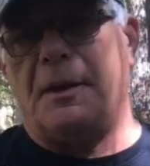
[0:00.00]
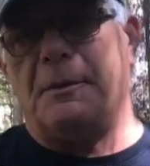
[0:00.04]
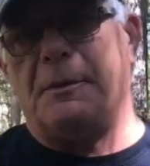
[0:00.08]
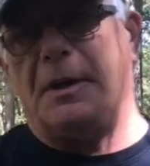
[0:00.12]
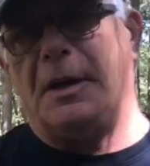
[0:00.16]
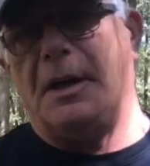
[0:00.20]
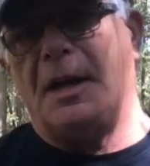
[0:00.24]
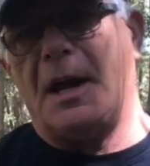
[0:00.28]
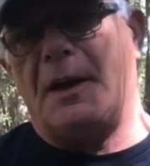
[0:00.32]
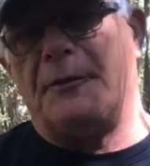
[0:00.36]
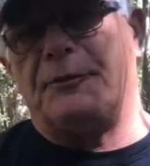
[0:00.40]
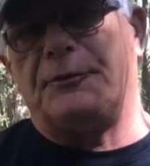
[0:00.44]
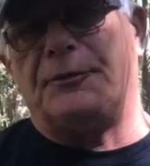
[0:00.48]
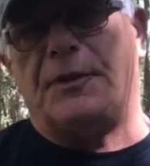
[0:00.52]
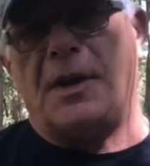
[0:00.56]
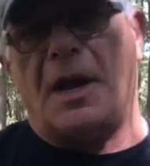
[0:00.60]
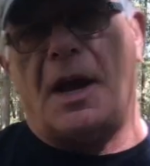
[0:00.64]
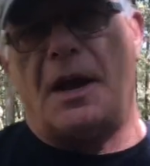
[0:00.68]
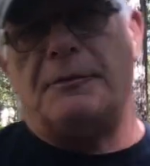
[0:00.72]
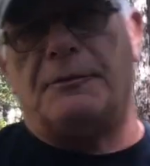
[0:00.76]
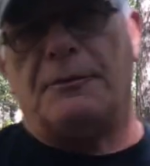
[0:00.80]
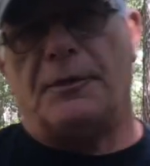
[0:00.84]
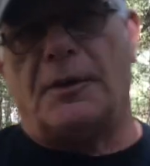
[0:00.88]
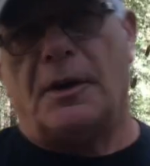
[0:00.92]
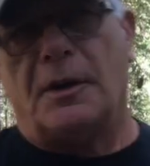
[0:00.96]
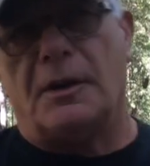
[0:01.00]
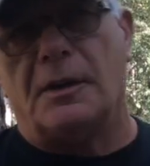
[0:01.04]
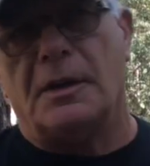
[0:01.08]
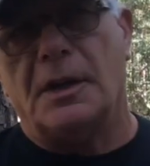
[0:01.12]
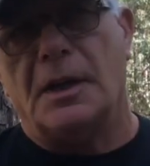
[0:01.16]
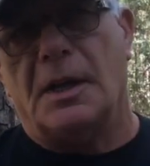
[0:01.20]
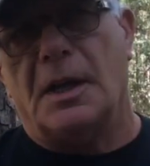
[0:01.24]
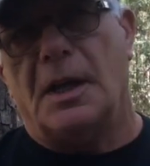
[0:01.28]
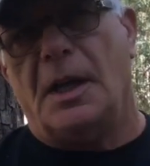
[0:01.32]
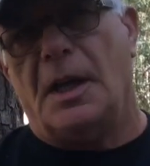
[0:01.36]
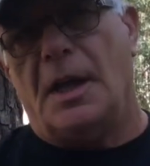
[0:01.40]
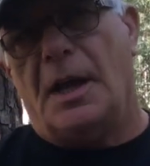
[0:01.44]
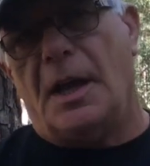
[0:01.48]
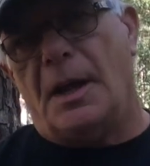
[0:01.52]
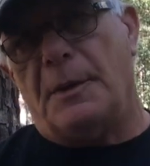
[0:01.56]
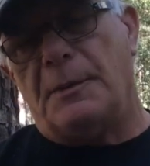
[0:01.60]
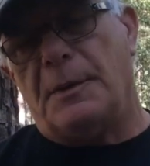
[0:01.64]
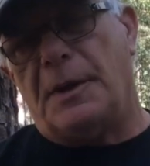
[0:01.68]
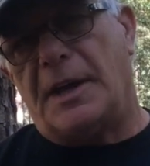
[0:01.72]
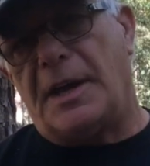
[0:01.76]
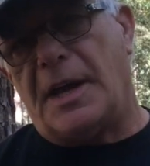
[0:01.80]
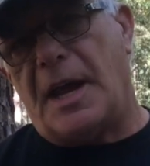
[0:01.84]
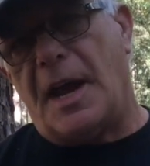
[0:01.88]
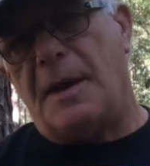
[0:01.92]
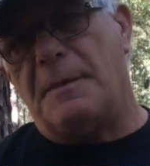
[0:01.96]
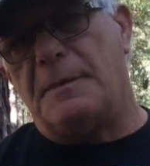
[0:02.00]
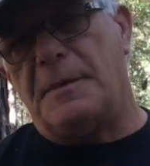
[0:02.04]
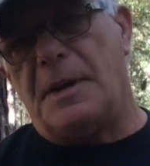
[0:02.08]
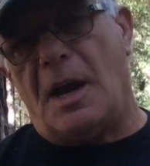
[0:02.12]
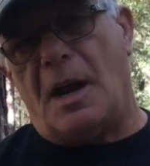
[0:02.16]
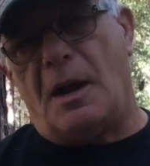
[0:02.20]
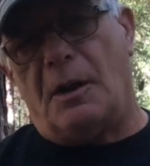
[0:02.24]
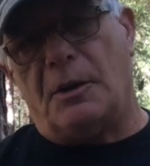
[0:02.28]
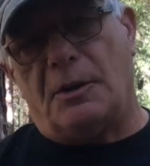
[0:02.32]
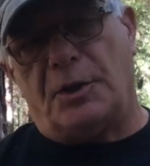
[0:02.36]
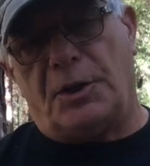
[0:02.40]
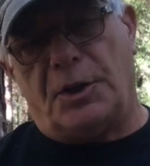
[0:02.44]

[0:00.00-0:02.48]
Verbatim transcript: we left Denver and we came down